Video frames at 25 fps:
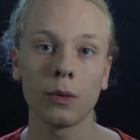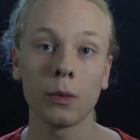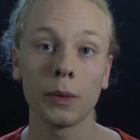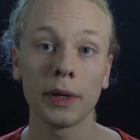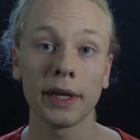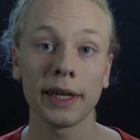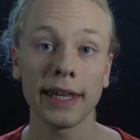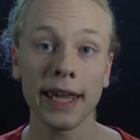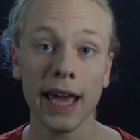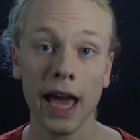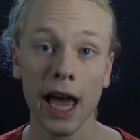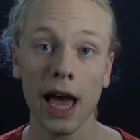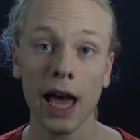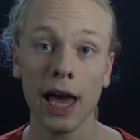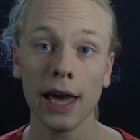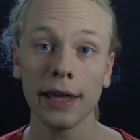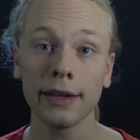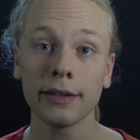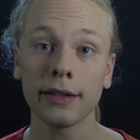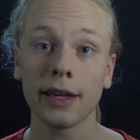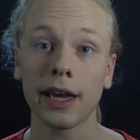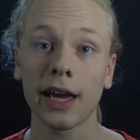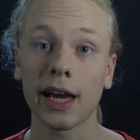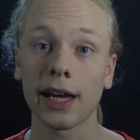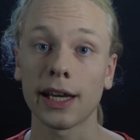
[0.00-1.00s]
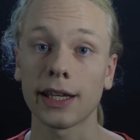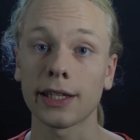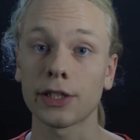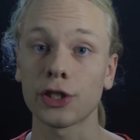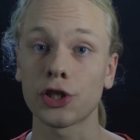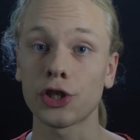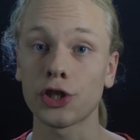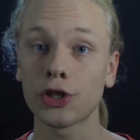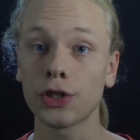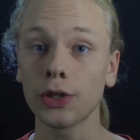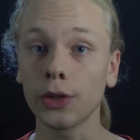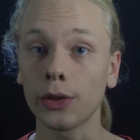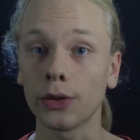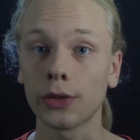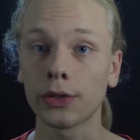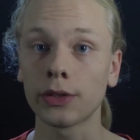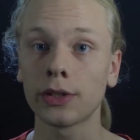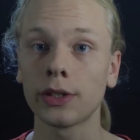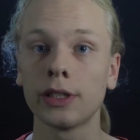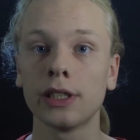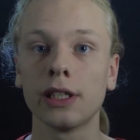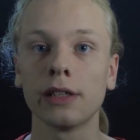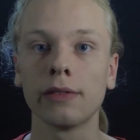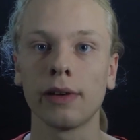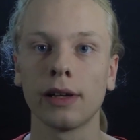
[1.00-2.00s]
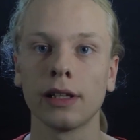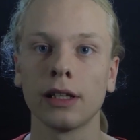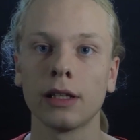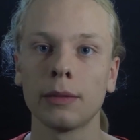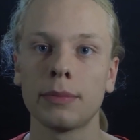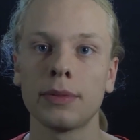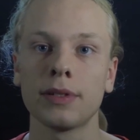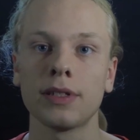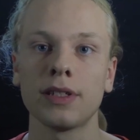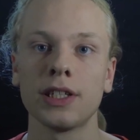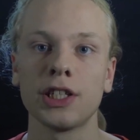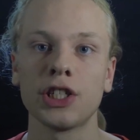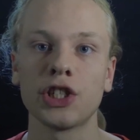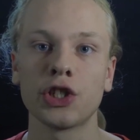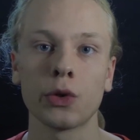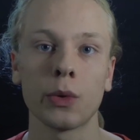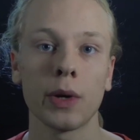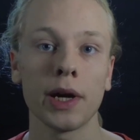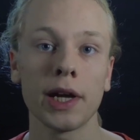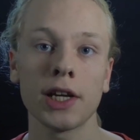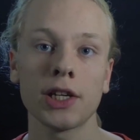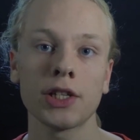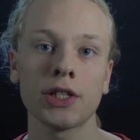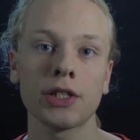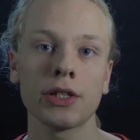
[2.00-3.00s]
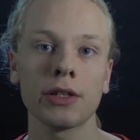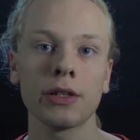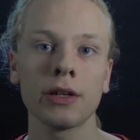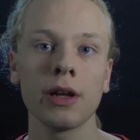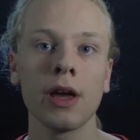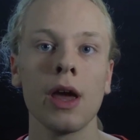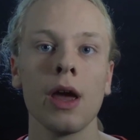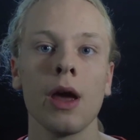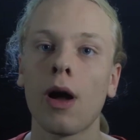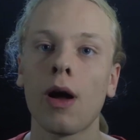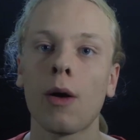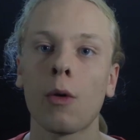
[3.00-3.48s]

We can and should develop a situation